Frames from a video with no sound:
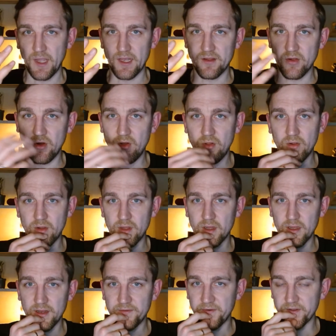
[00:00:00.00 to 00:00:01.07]
it's whole
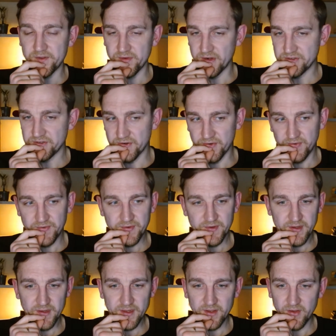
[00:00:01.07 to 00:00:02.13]
infrastructure of
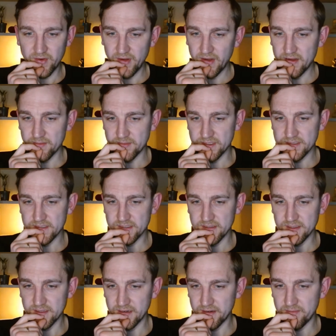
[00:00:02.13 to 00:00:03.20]
your e-commerce.
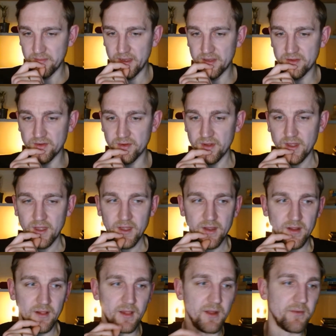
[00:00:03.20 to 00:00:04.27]
It makes you
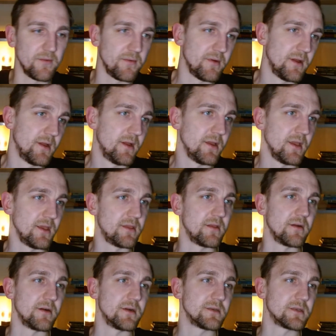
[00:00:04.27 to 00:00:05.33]
live
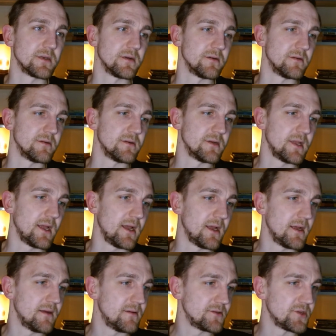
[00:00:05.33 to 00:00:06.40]
easier. So
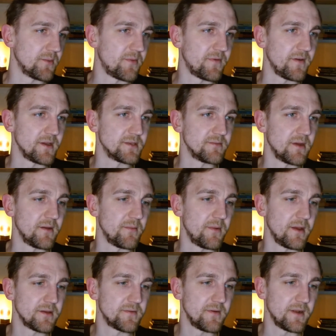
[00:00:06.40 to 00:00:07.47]
yeah, Shopify is my
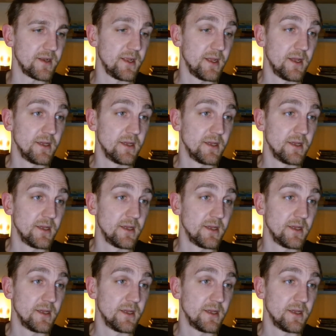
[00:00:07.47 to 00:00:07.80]
best friend.